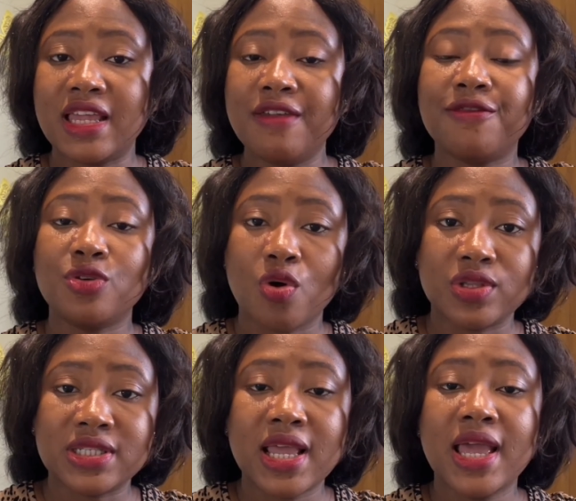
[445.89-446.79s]
If
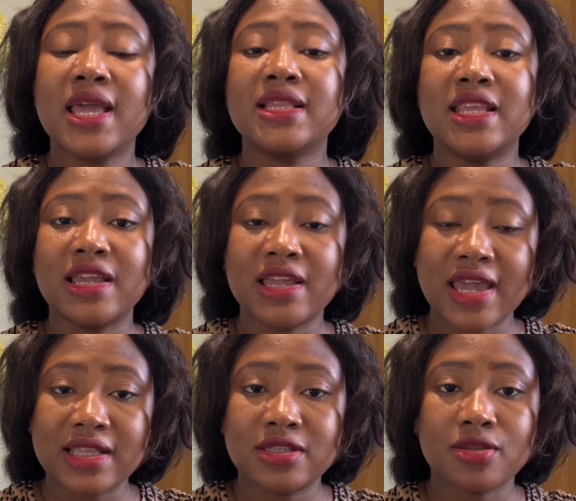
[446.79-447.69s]
not, they
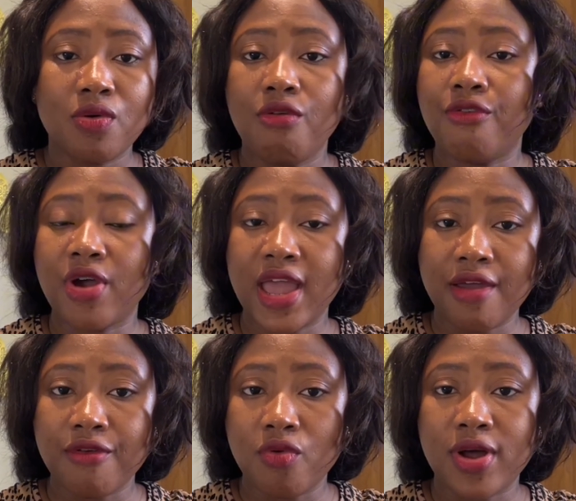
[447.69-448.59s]
get school for
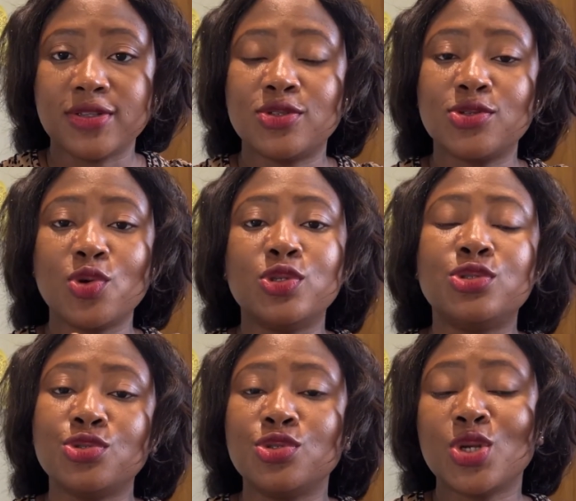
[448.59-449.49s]
everyone. So
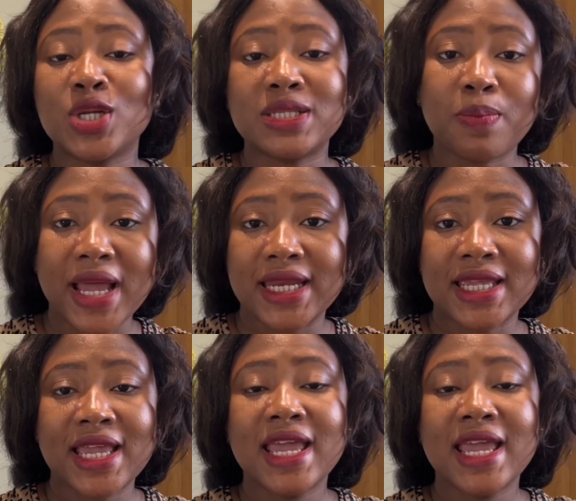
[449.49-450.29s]
do not panic.